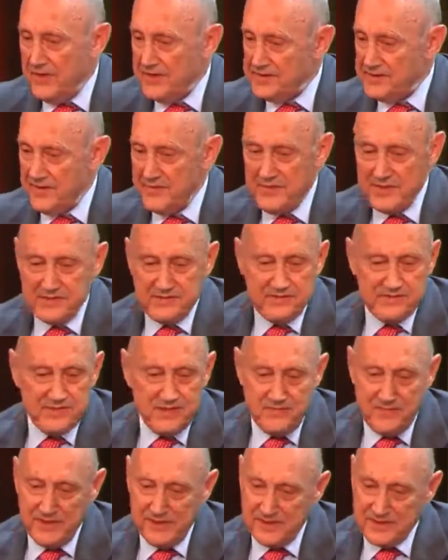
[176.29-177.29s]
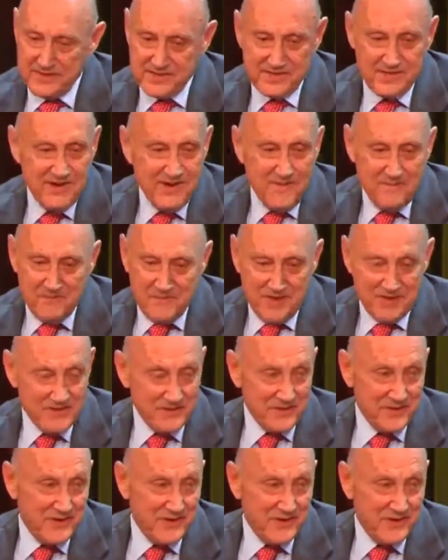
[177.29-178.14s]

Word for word: They said this was the biggest piece of